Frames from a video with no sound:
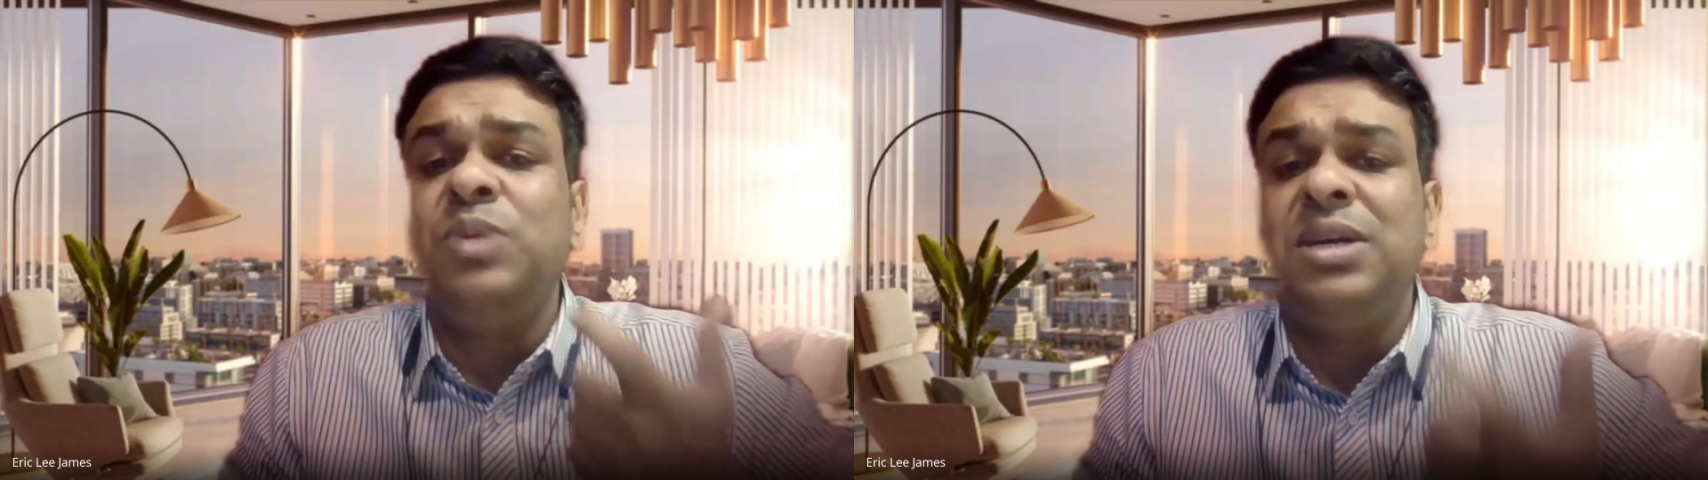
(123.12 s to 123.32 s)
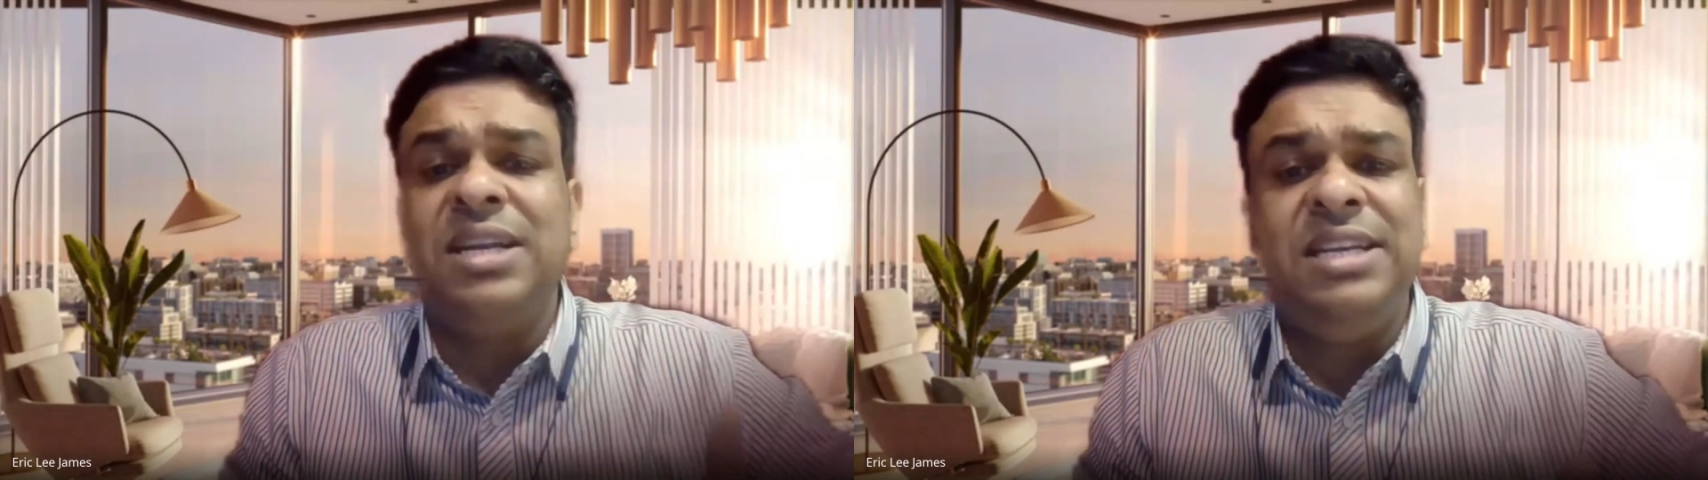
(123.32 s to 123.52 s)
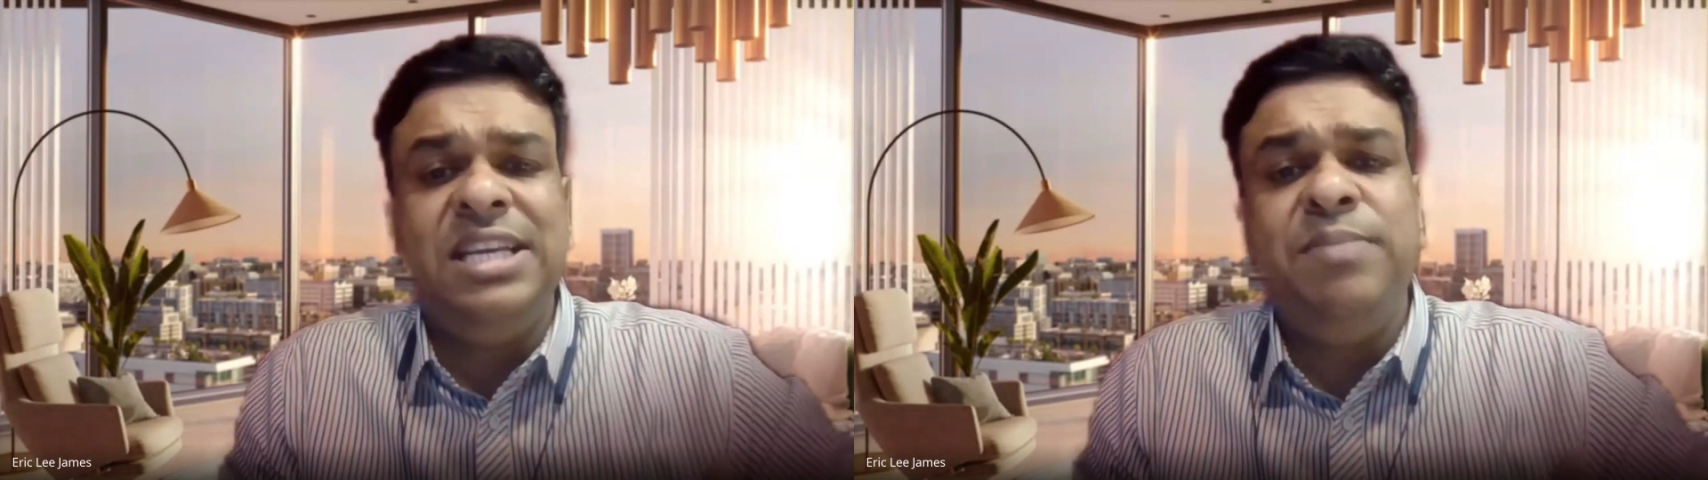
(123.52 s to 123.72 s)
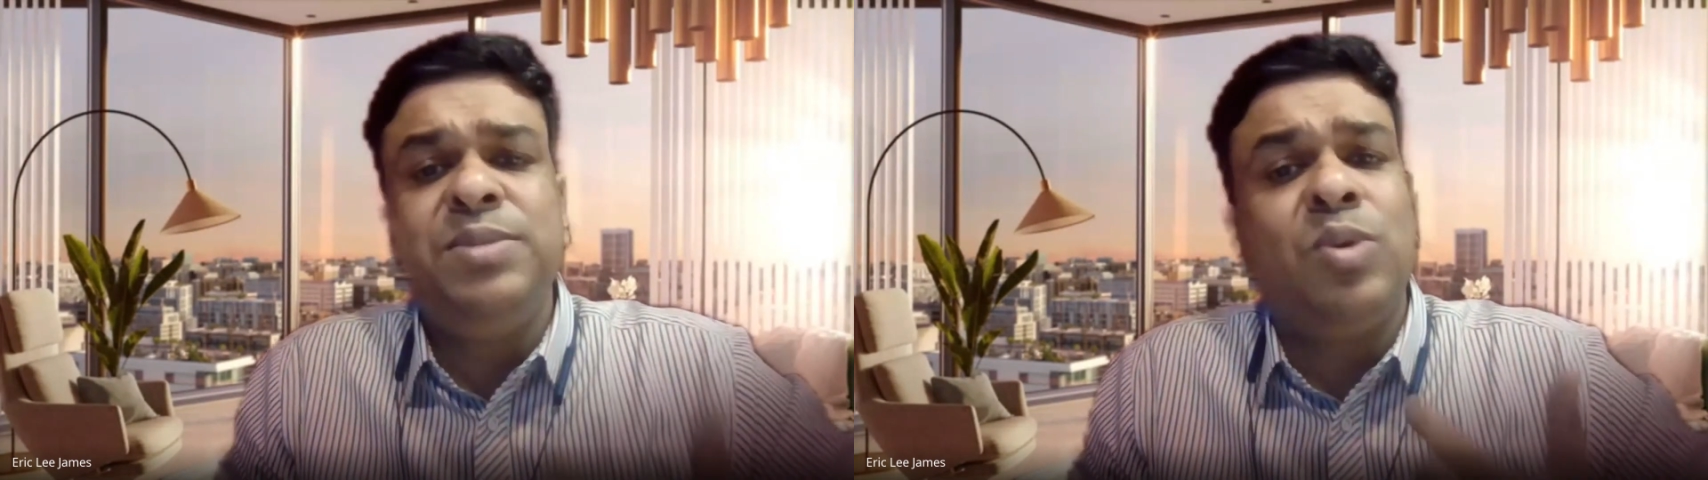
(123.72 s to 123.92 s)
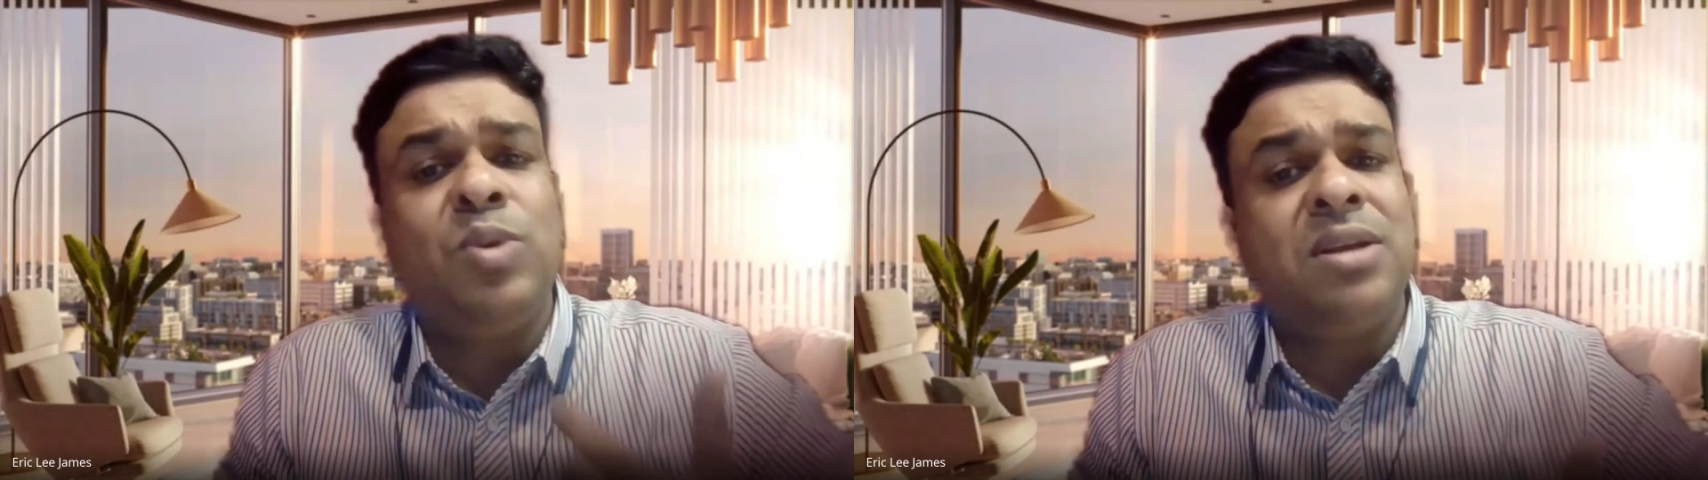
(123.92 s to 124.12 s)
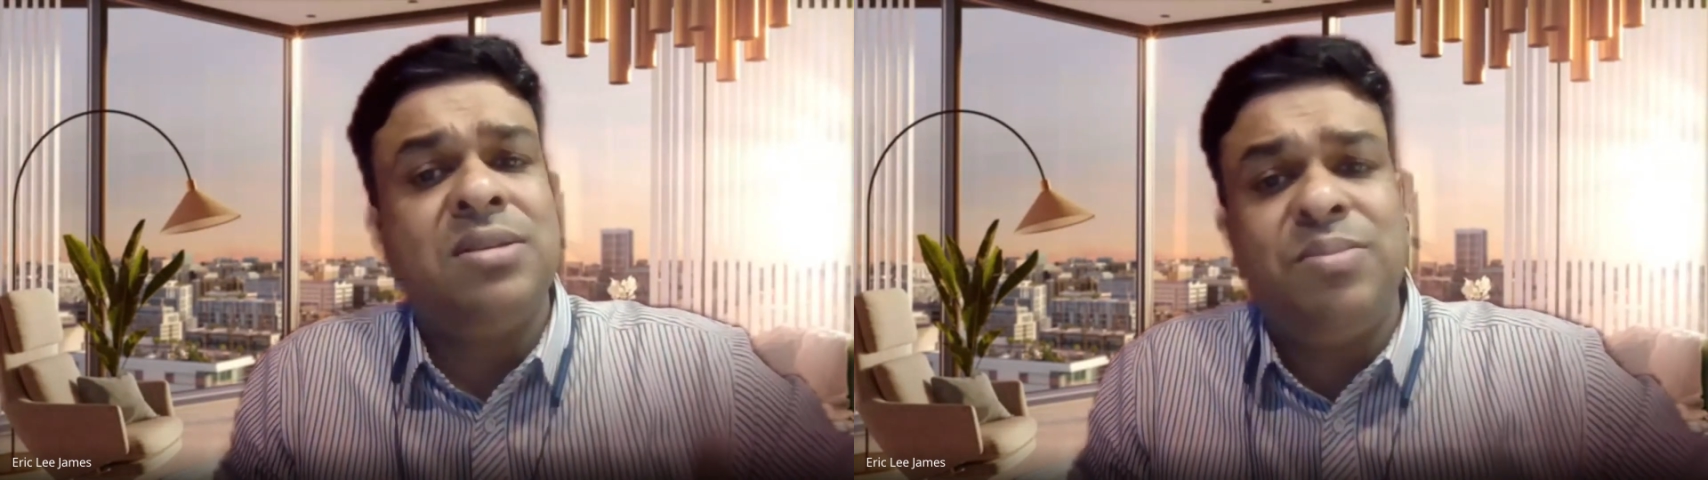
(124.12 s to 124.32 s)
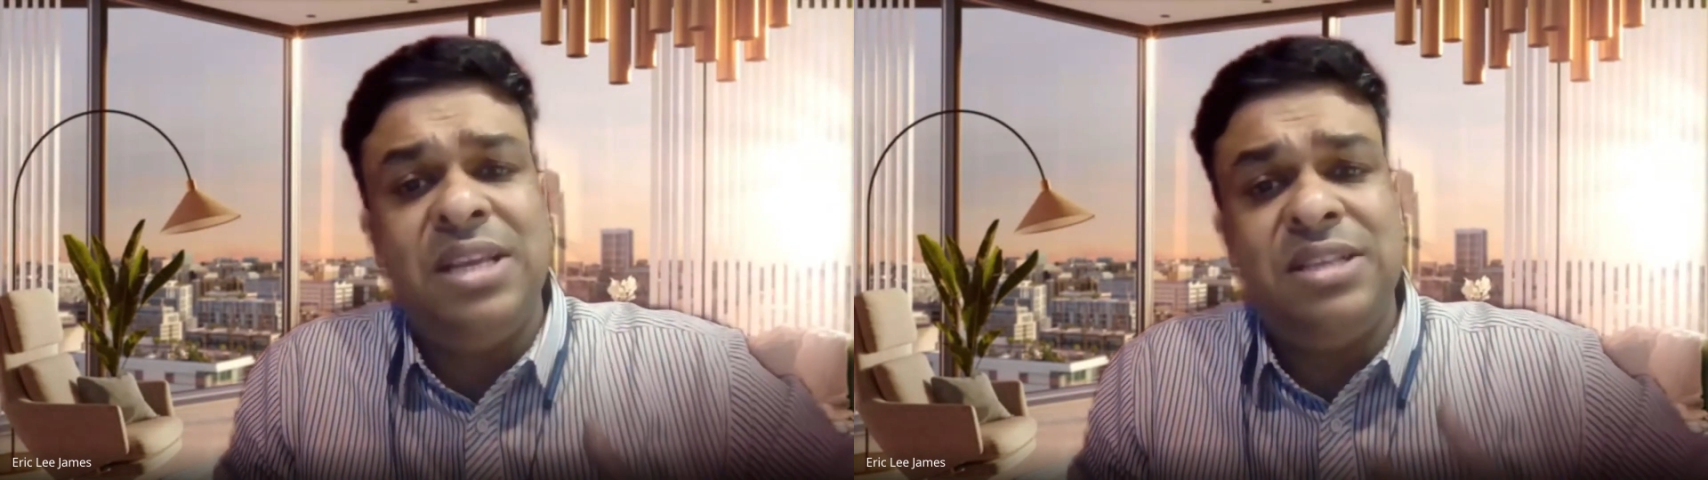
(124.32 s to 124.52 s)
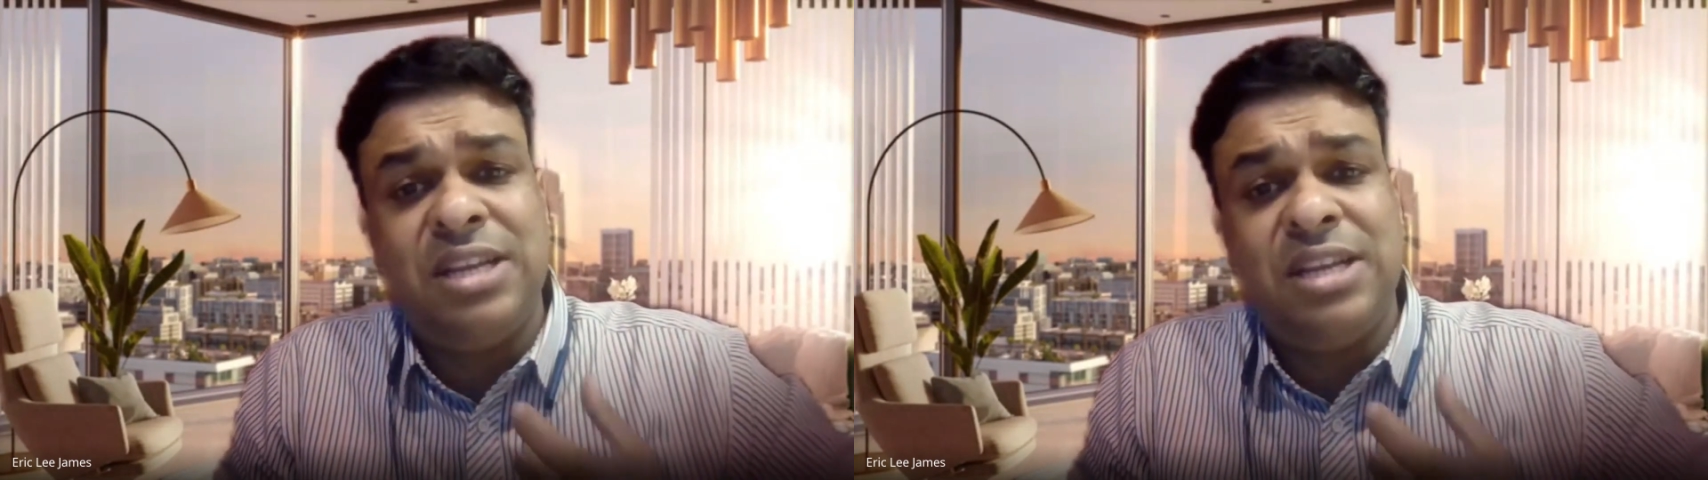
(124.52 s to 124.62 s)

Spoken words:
in teams, what are some things